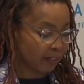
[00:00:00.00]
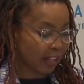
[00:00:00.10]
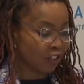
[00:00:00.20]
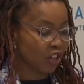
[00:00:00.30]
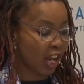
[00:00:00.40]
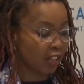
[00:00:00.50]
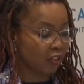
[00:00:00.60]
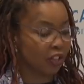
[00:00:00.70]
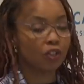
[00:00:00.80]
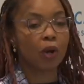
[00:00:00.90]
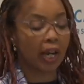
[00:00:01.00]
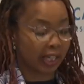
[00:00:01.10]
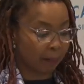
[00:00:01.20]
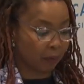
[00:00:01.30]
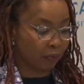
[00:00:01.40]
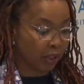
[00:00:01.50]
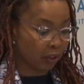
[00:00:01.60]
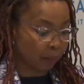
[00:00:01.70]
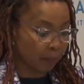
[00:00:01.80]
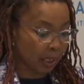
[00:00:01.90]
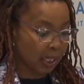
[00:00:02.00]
and challenges to academic freedom,